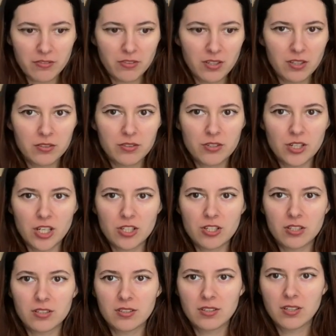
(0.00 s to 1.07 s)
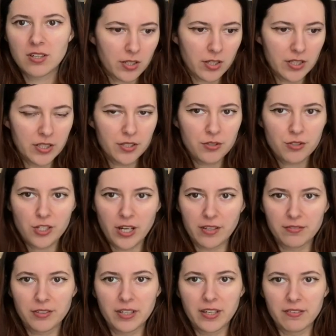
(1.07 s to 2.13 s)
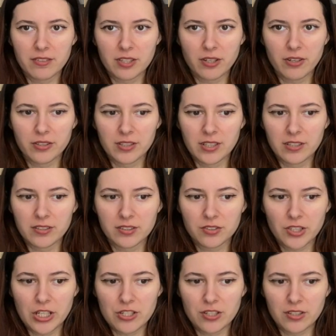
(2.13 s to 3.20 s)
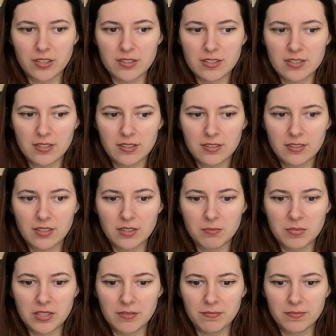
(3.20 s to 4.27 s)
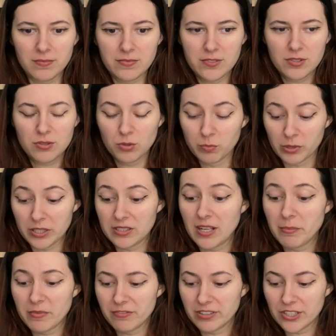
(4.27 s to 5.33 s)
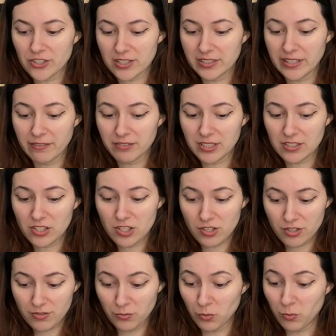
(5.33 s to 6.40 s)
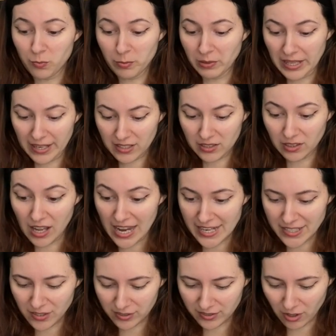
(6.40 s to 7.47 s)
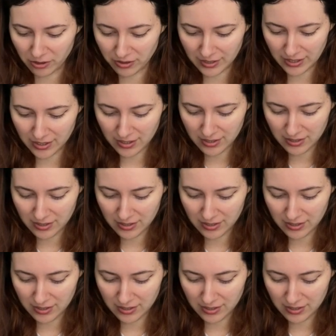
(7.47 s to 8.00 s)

the illustration? I need to check if I have it on the illustration because it's gonna be super dumb if I just left a black line on there.